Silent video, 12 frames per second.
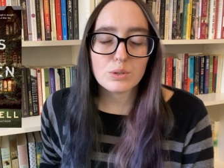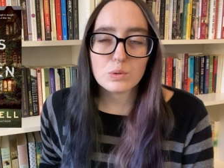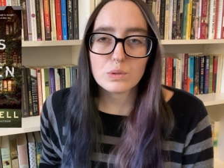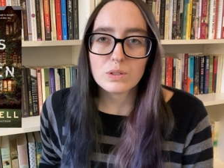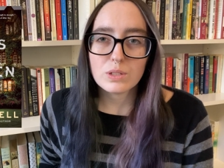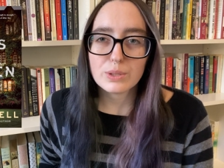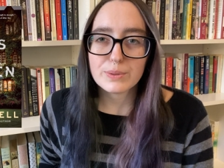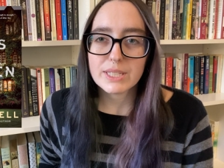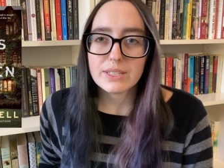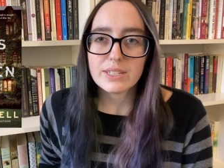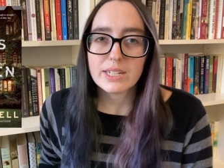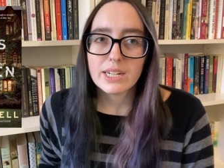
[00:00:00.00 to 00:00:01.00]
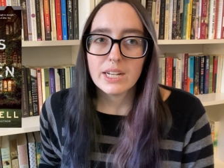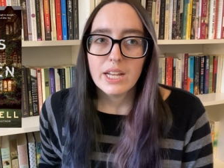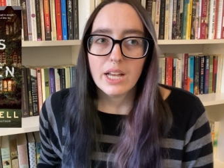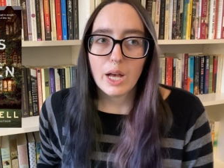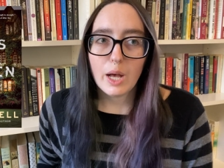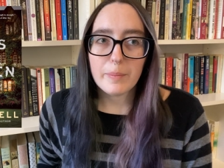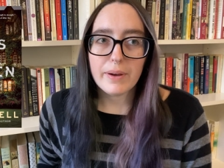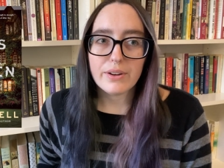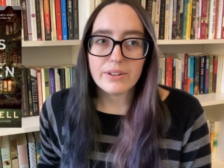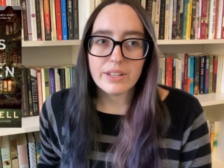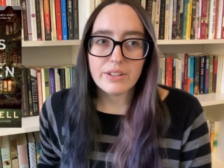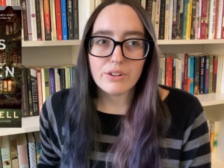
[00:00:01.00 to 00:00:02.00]
Jewell thriller
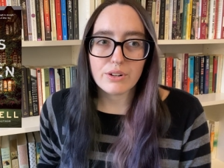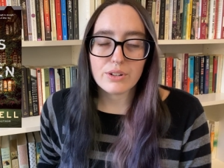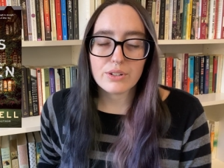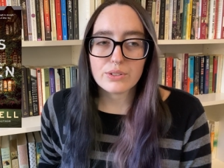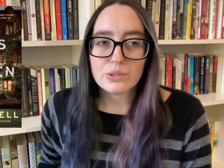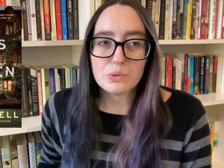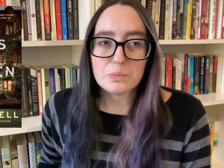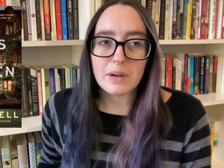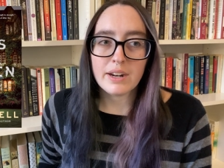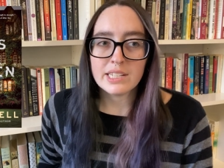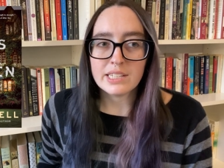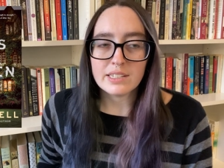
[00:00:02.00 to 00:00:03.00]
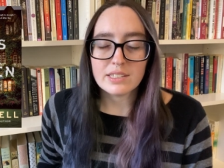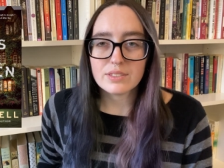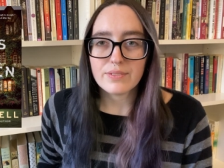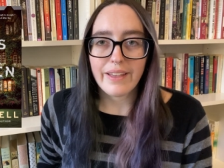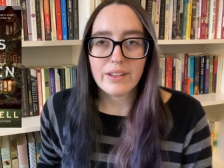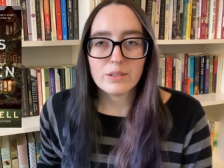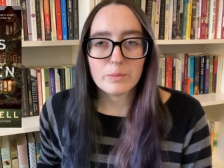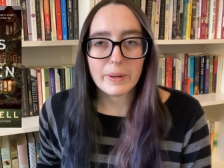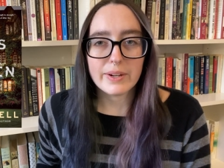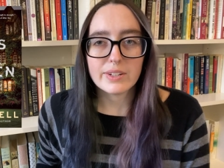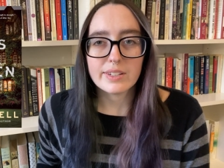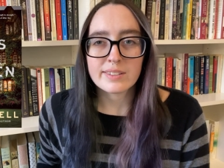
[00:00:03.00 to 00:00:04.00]
about a girl whose body is found
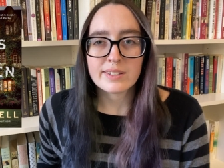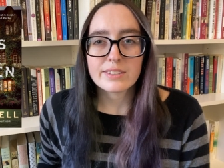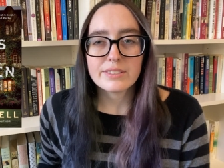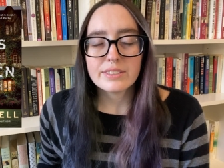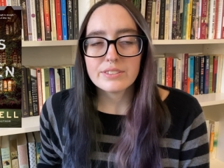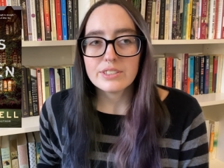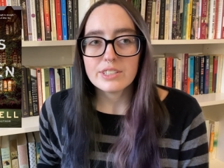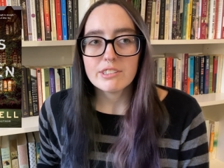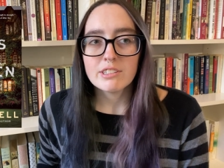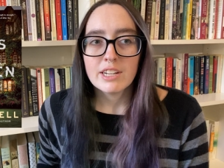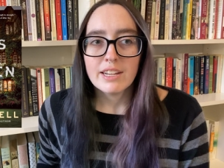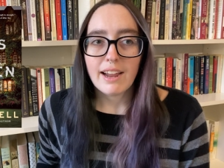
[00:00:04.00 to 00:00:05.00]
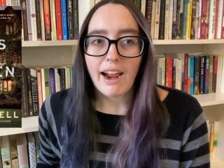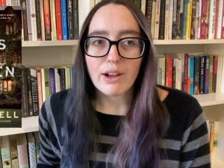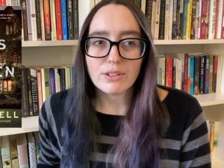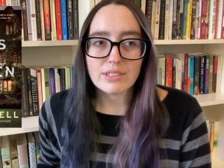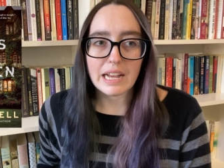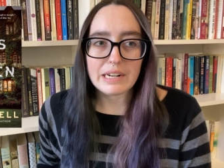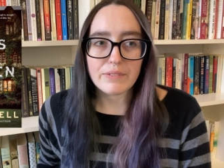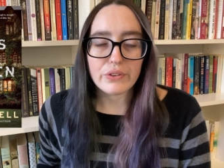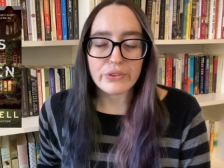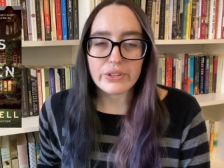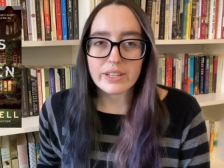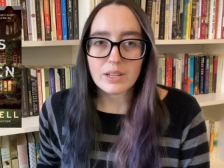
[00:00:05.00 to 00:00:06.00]
by her younger sister outside of
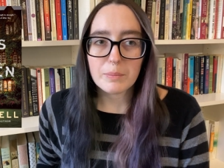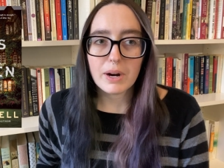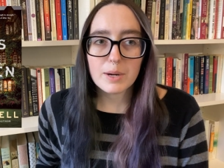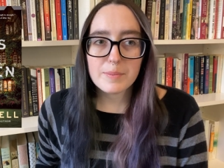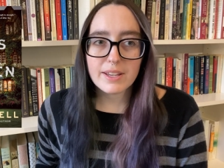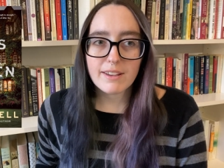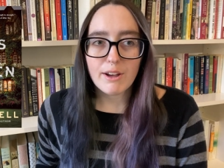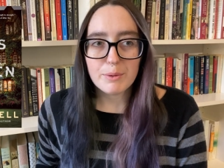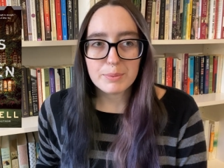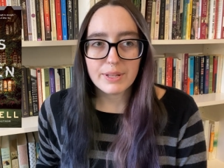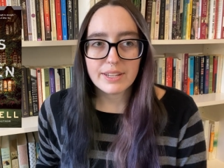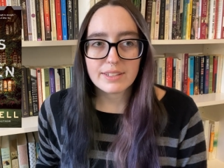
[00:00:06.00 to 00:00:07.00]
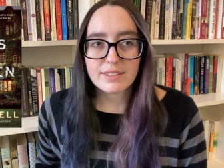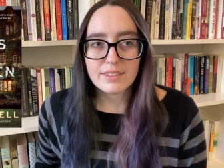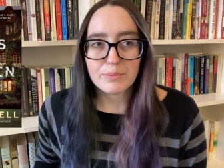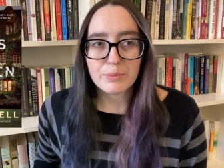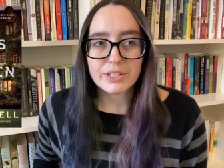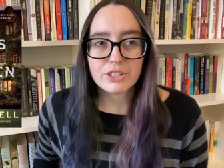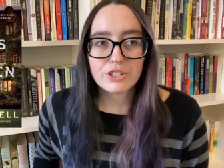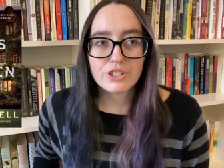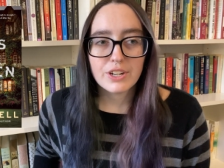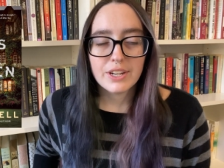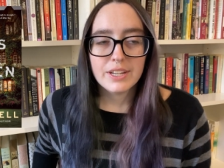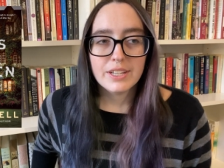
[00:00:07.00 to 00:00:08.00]
their like apartment complex, which
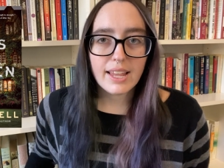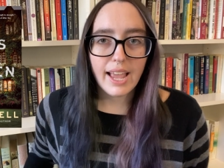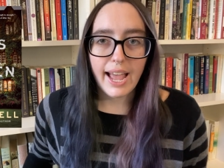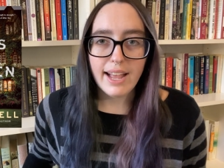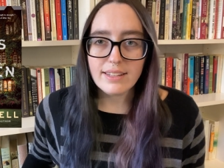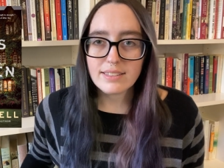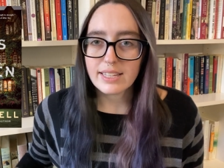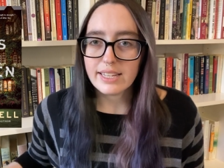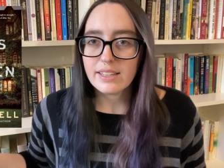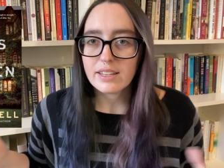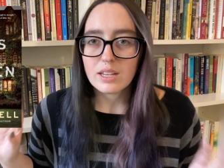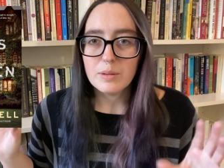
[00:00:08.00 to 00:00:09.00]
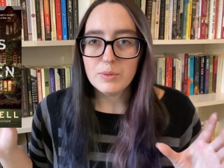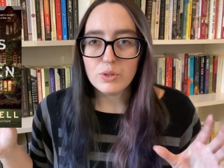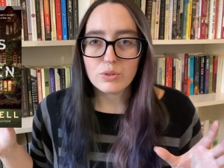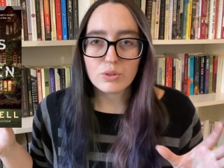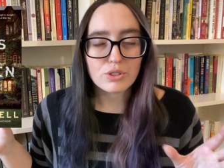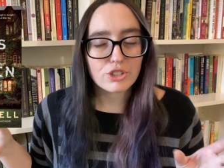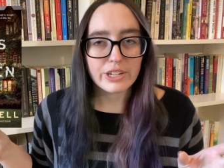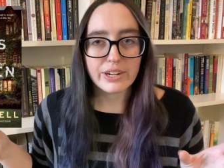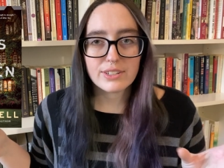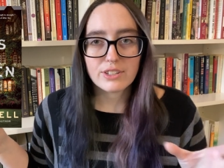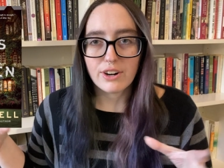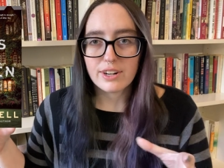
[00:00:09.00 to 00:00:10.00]
has like a communal
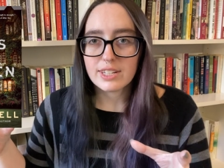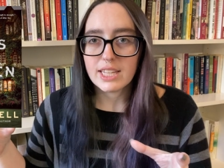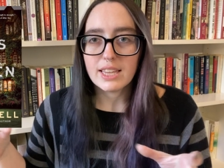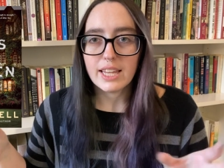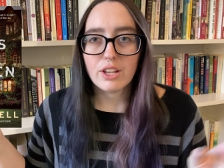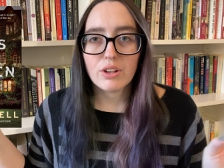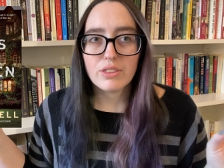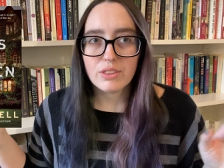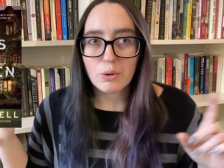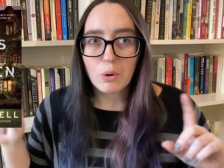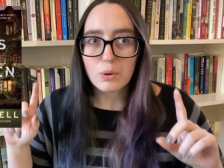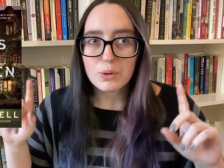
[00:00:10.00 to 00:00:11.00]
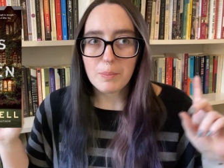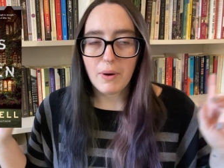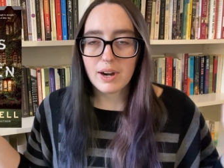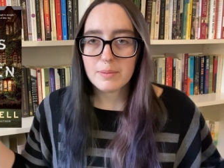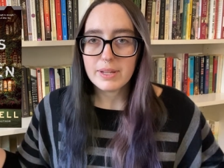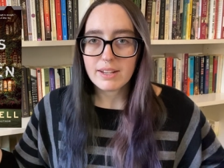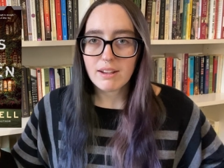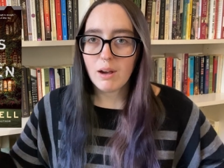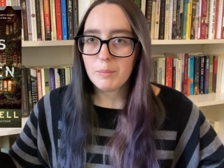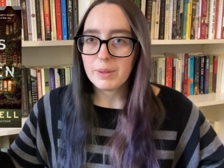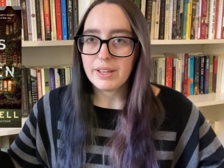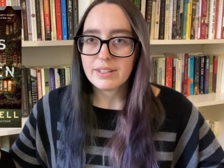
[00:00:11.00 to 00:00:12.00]
shared garden, like the whole apartment
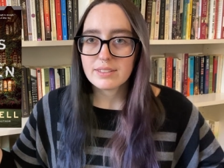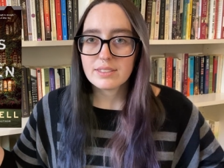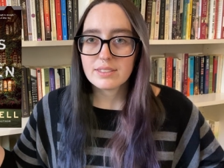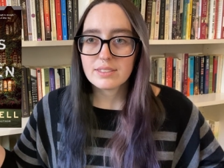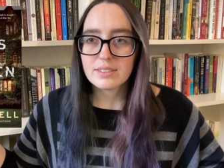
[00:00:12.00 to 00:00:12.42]
complex